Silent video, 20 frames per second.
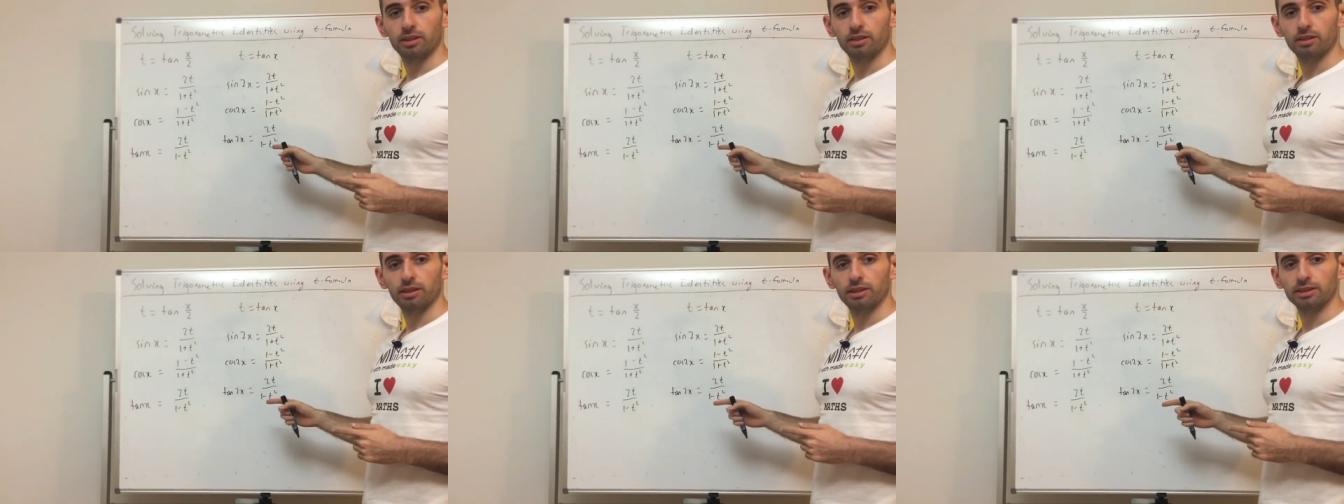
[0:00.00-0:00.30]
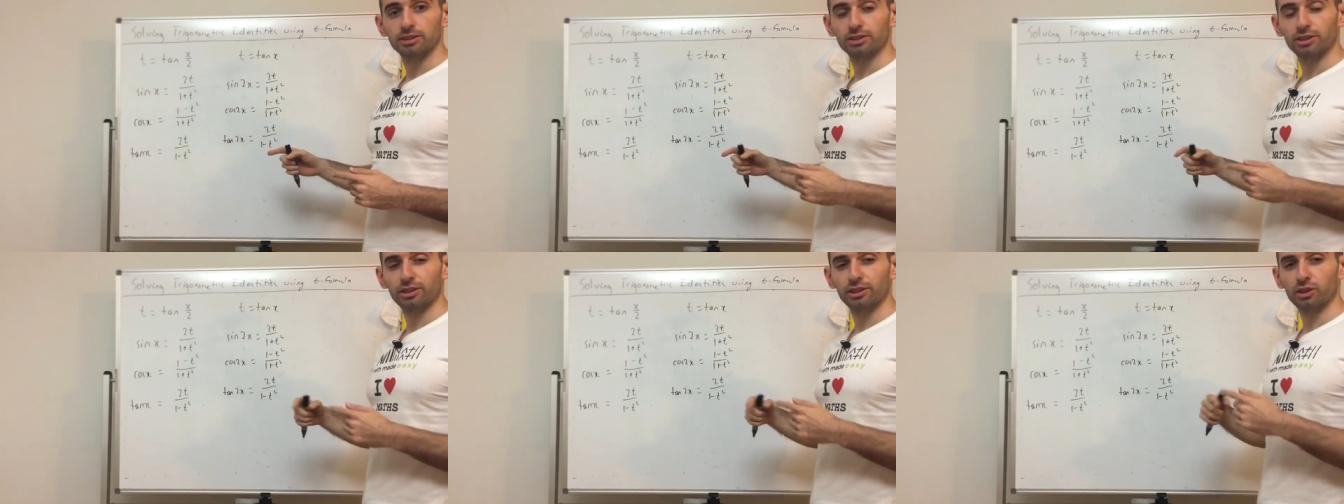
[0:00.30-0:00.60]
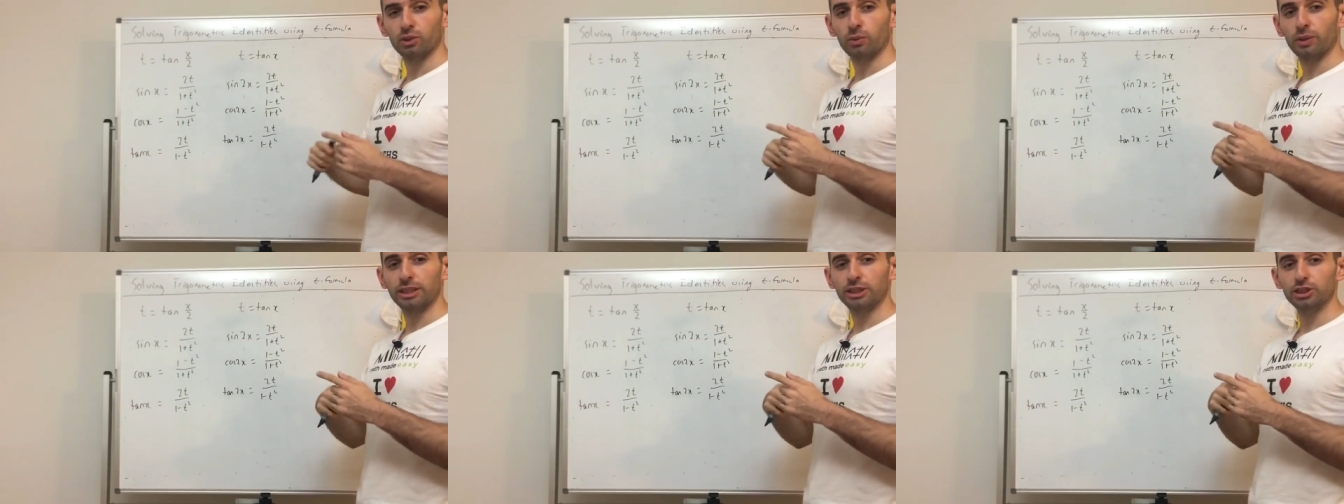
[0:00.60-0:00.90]
Right, so in
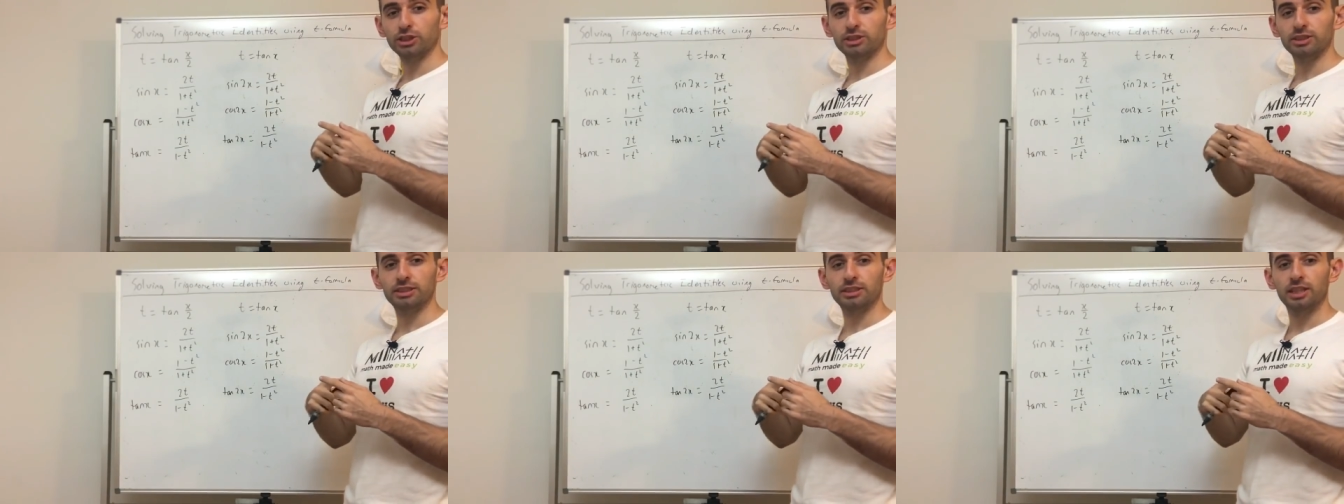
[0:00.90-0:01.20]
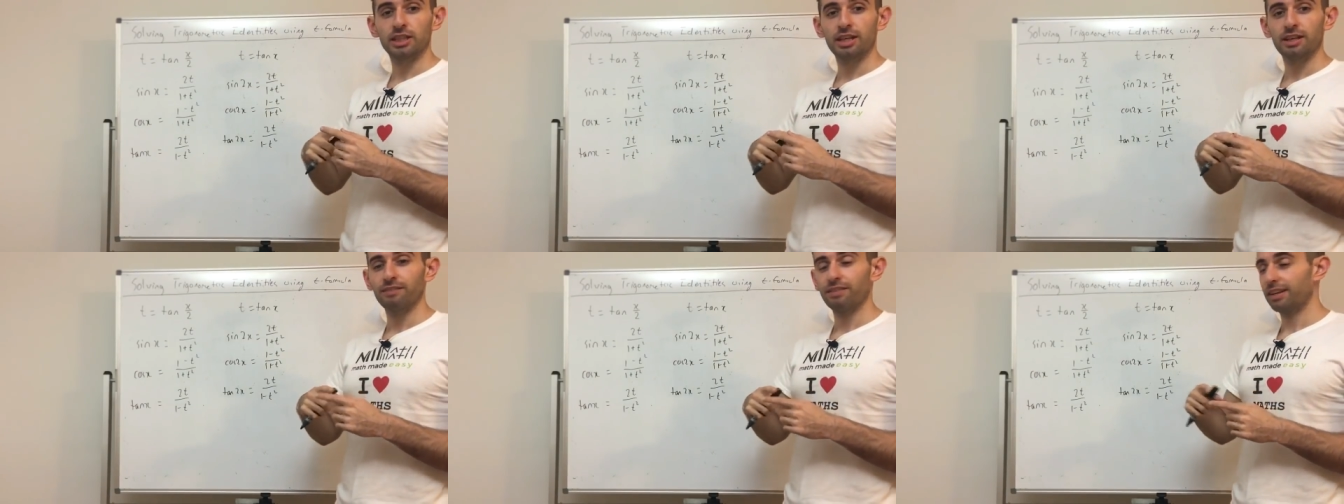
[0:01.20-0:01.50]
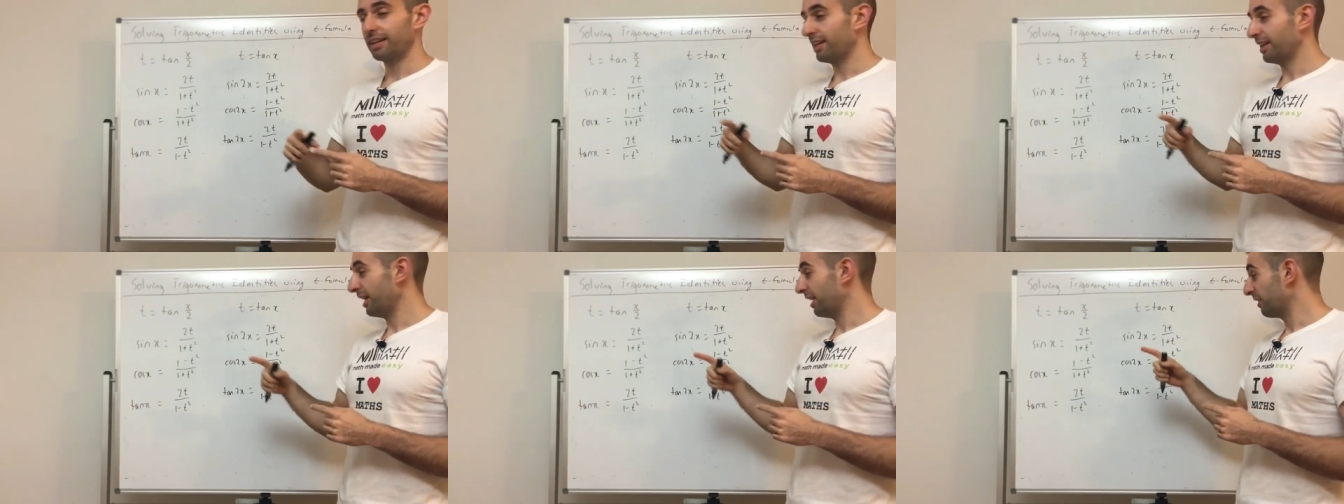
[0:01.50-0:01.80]
questions
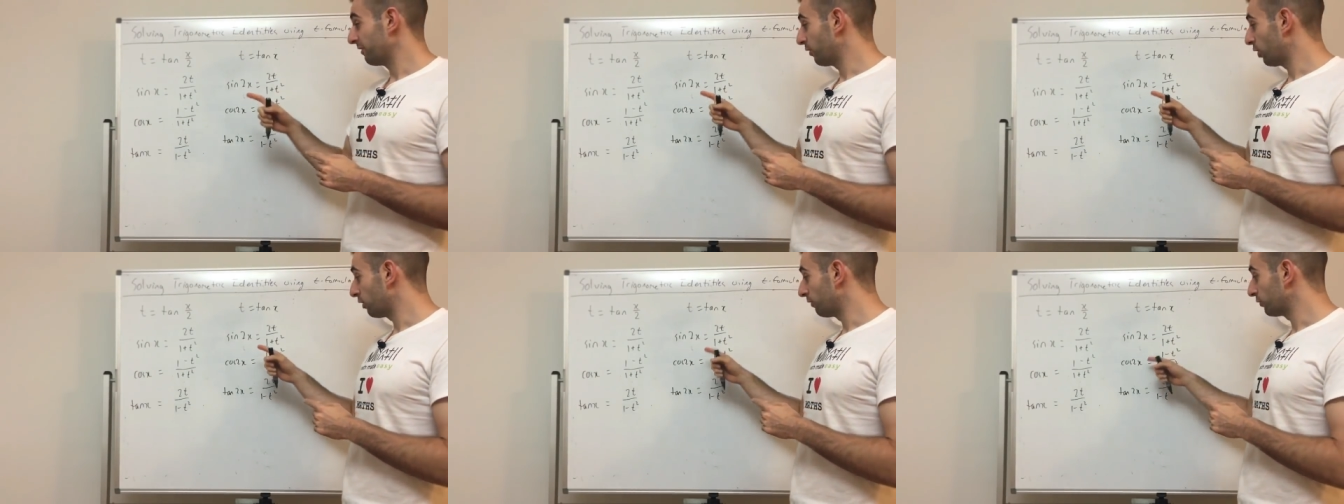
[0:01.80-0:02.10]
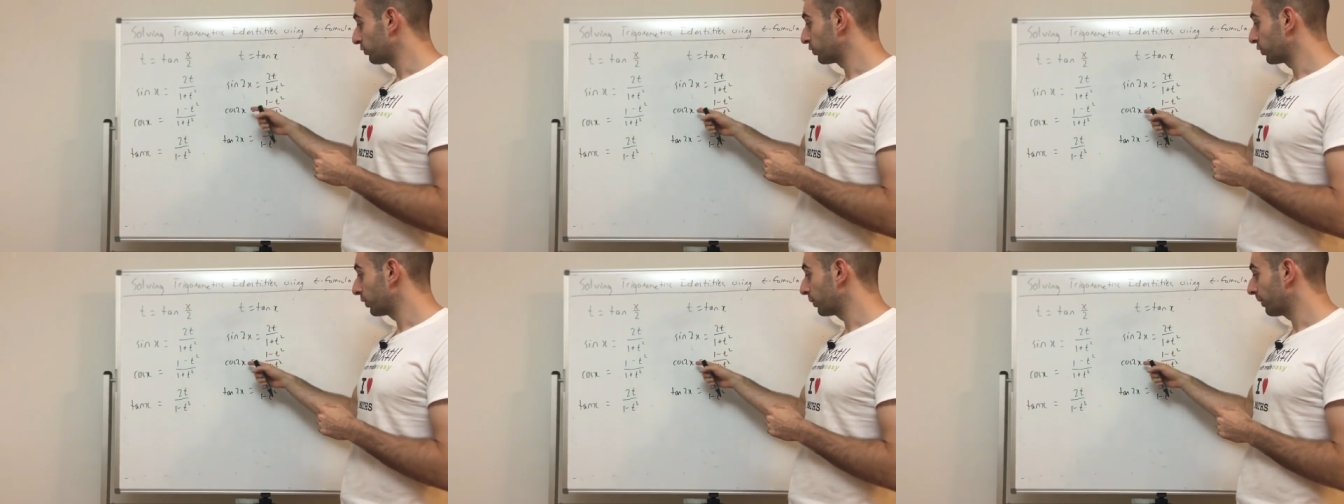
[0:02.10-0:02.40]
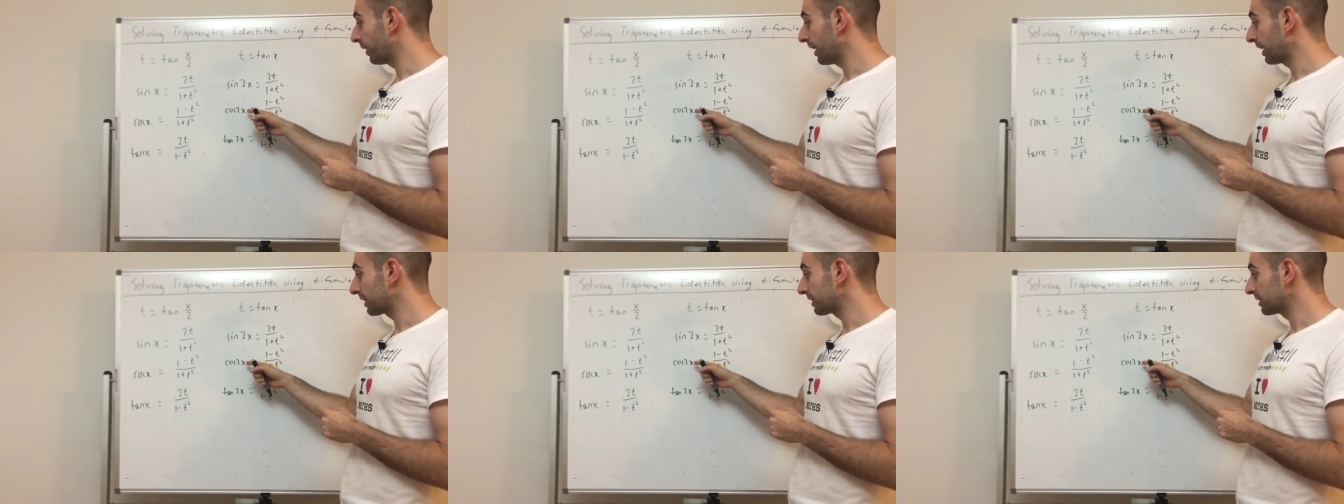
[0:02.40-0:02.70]
that involve
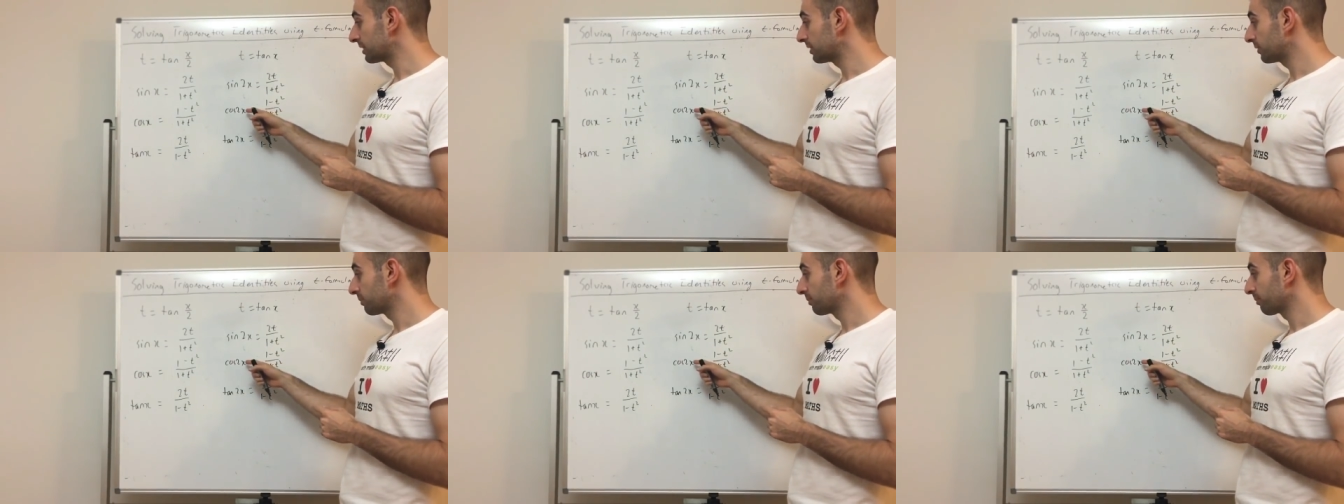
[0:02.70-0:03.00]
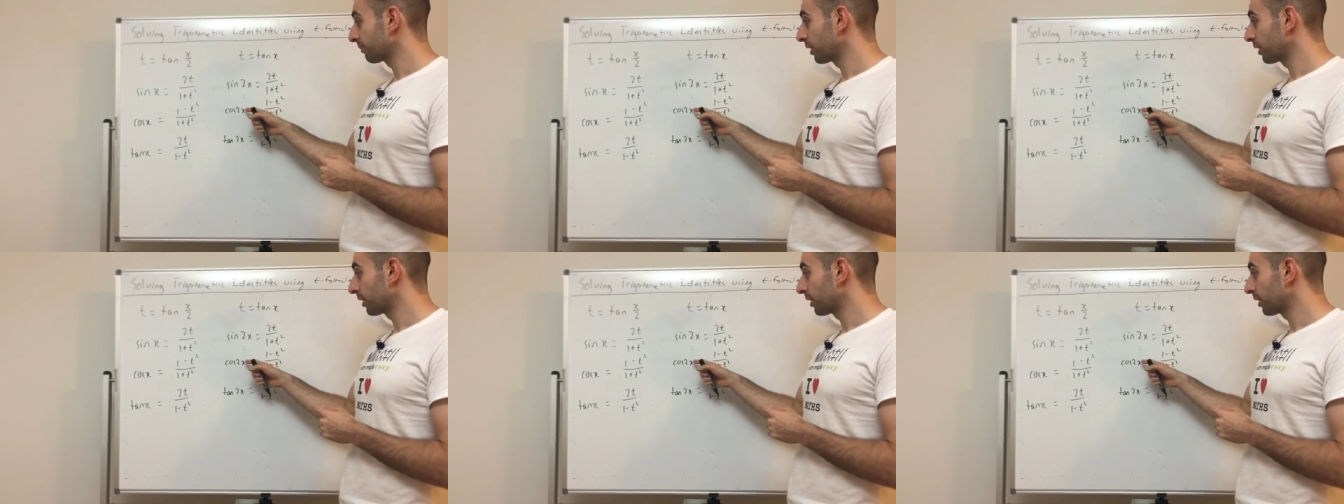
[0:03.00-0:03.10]
2x,